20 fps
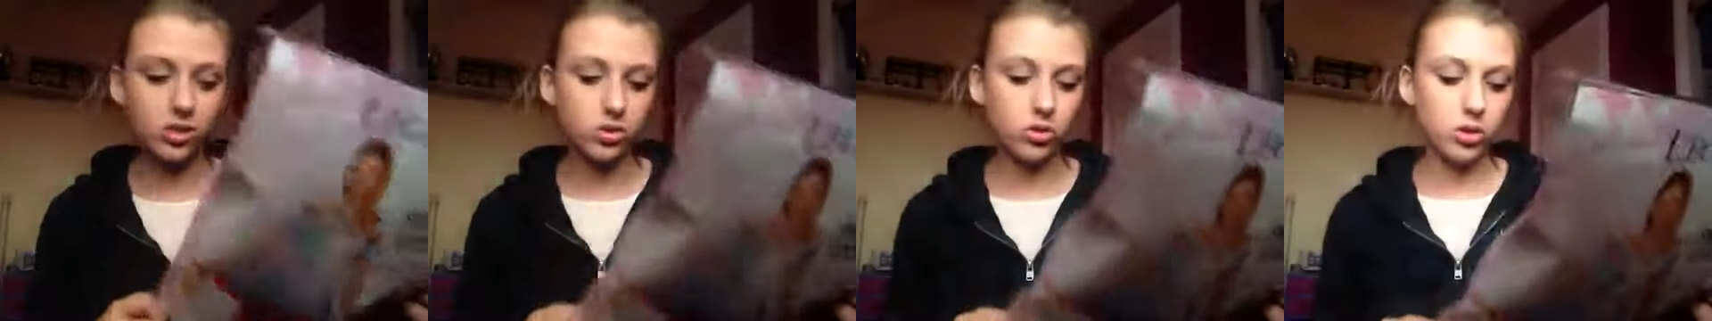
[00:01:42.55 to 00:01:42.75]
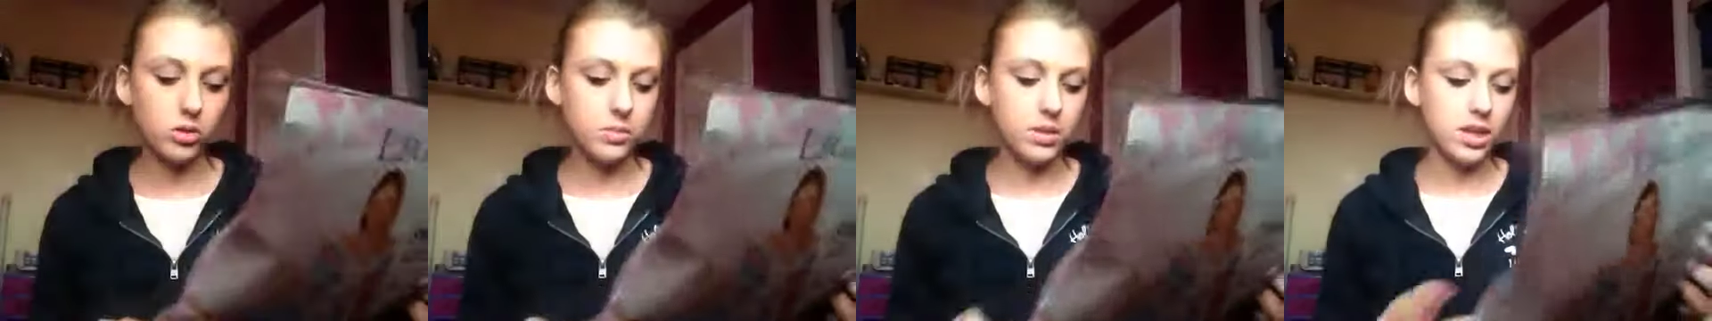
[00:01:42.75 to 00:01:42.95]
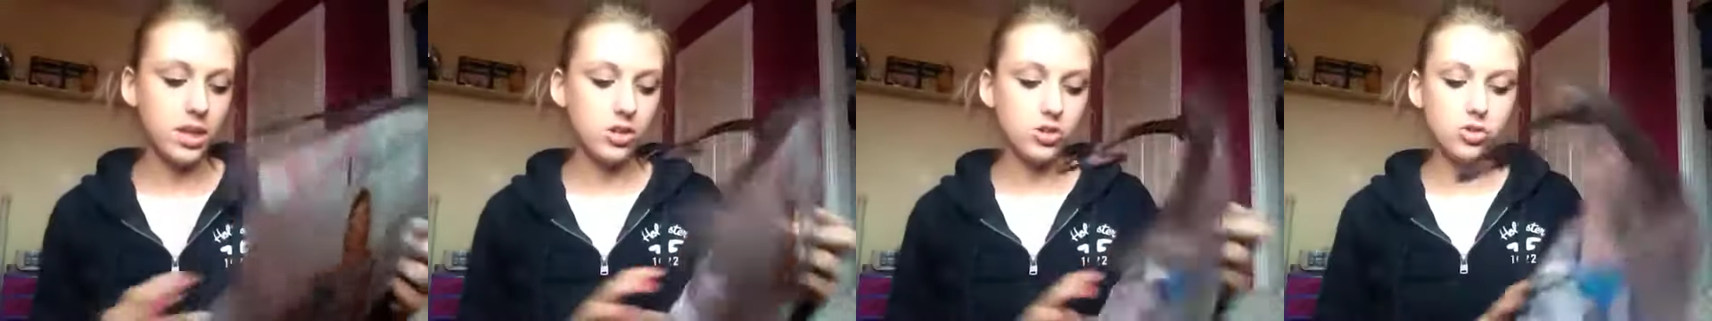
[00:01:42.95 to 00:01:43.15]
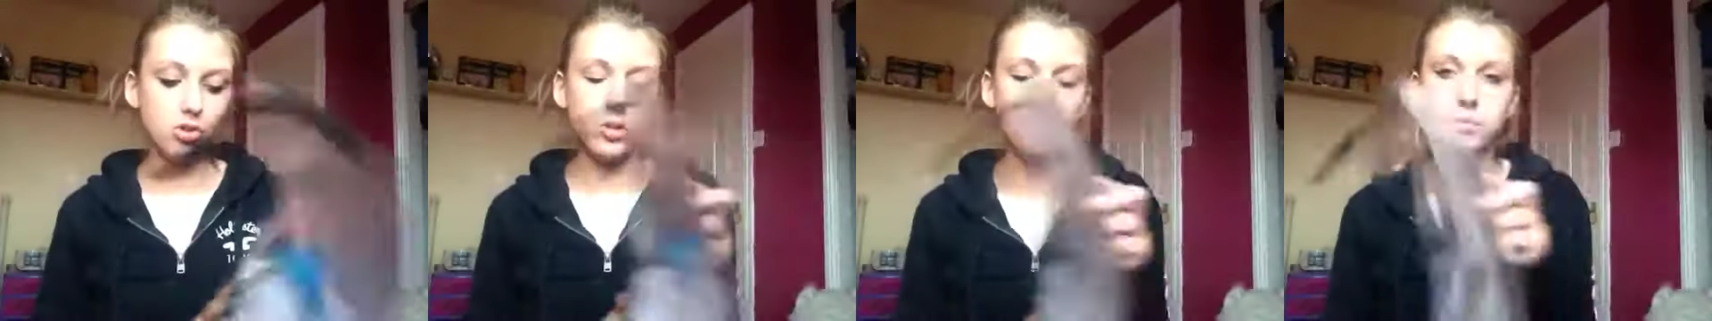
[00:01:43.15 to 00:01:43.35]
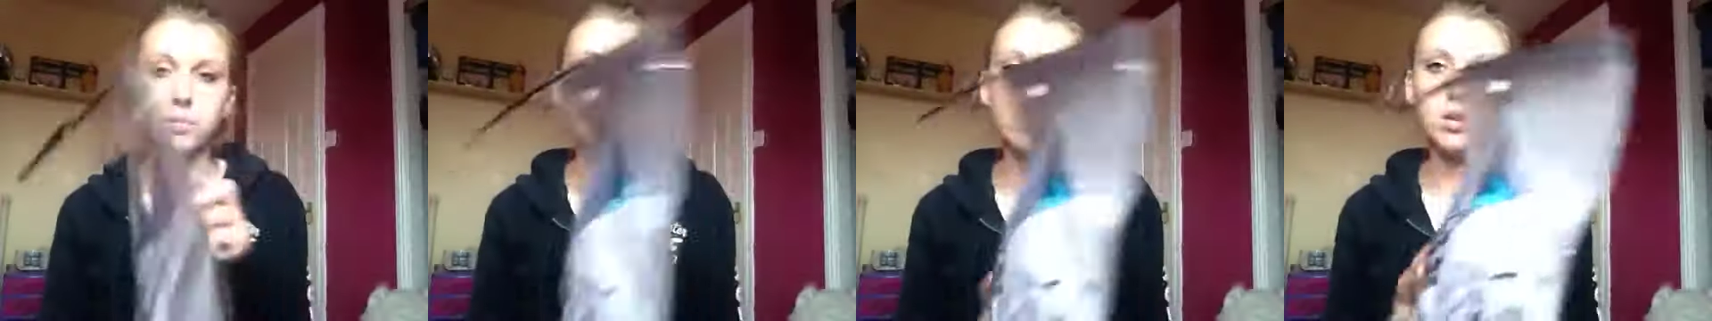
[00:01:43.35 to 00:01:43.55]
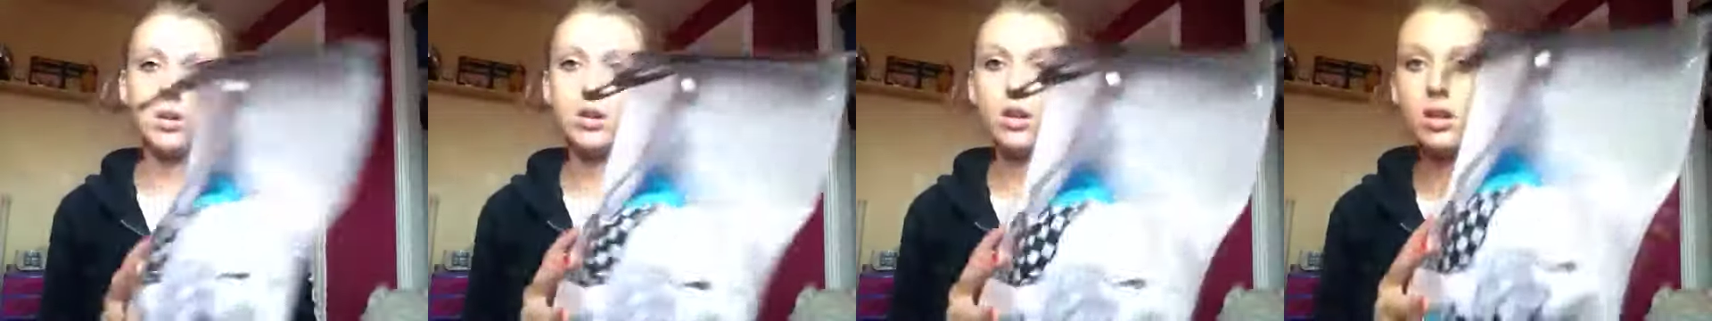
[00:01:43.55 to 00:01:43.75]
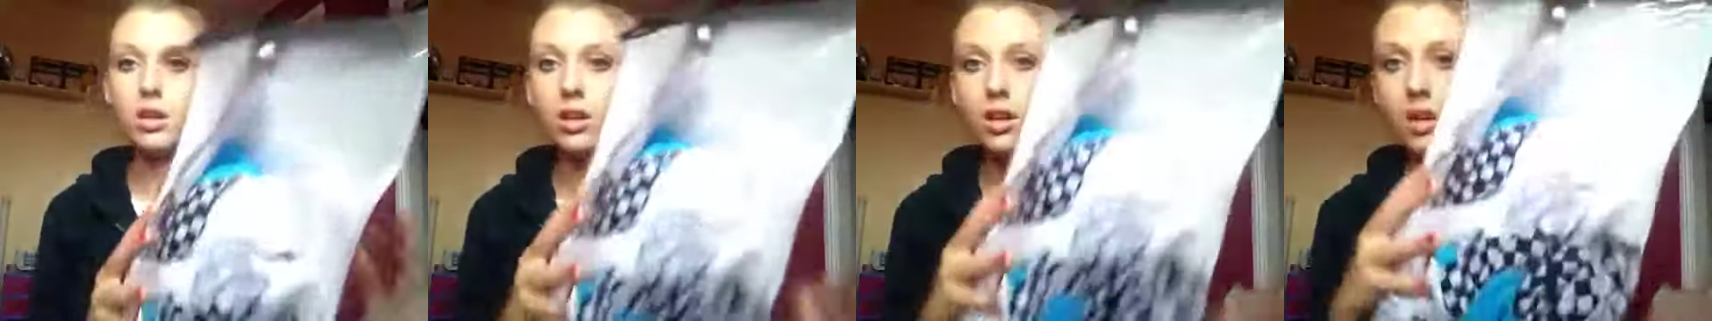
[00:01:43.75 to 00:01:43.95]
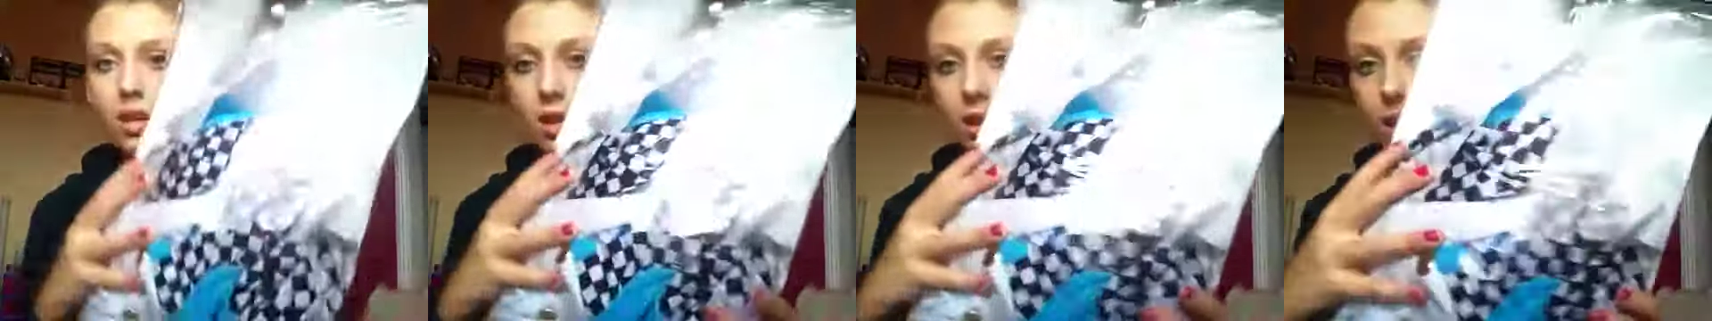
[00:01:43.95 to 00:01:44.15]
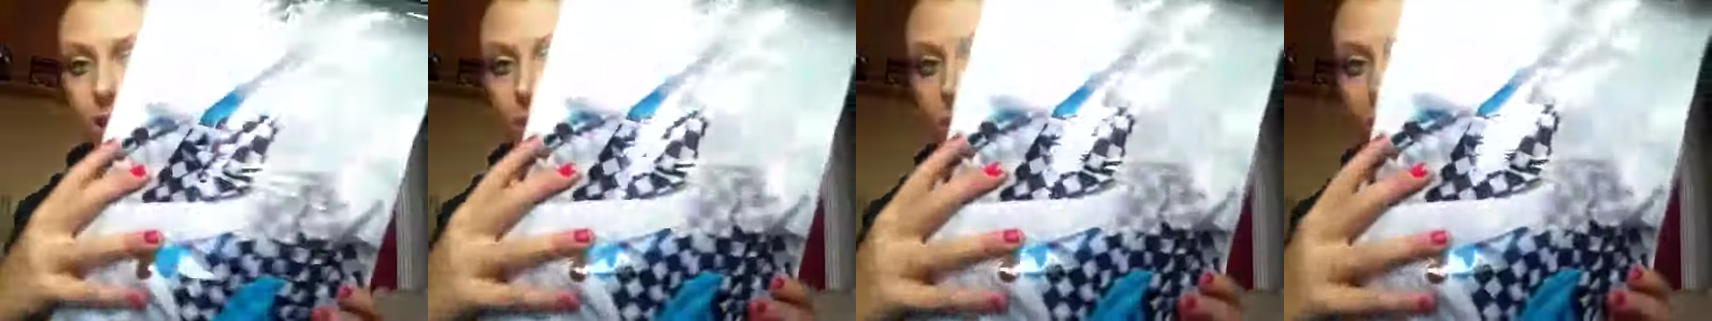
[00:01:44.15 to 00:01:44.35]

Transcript: it's going to be that short. But